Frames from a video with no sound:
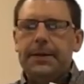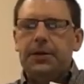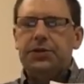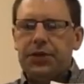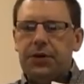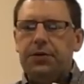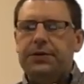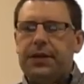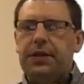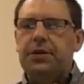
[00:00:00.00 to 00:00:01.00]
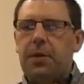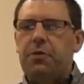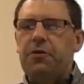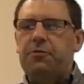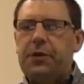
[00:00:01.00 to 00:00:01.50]
shows that the
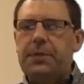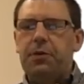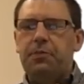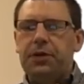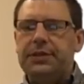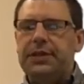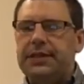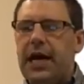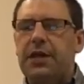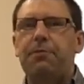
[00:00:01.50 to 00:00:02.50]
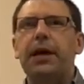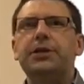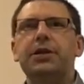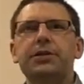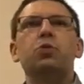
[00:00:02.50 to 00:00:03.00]
number of people put to death by
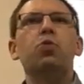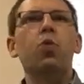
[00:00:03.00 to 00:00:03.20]
just